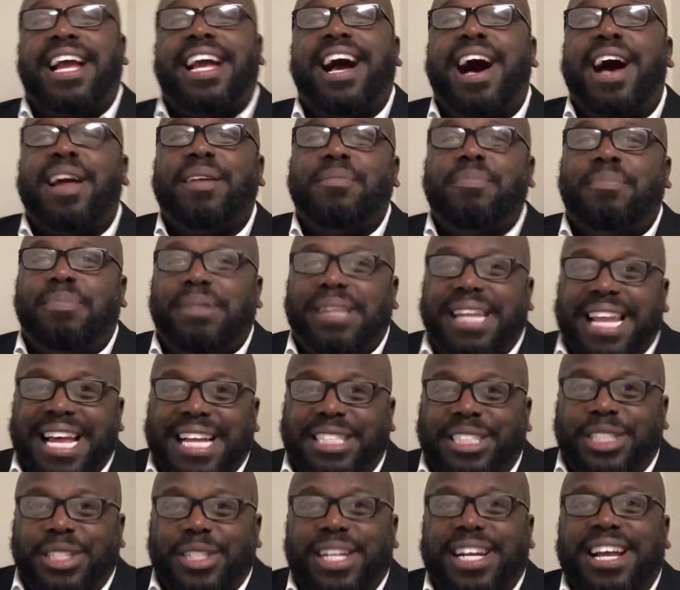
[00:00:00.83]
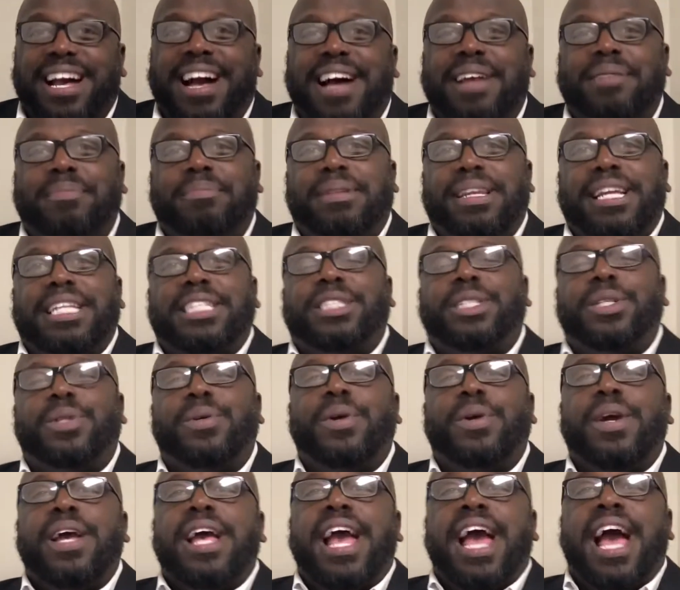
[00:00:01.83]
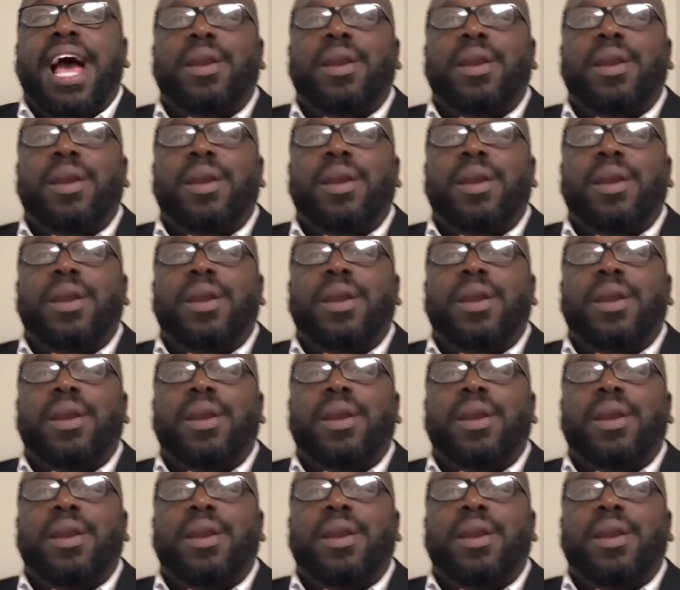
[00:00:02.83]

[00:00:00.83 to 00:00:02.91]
God bless you. God bless you.